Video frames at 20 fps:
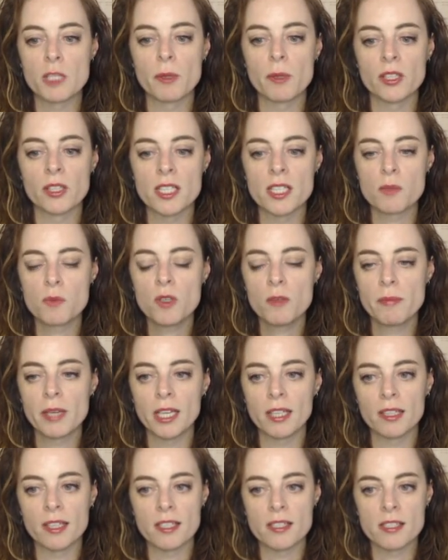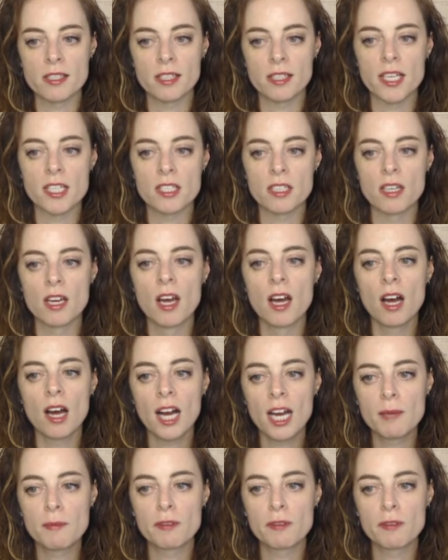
Page Builder has 1 million installation.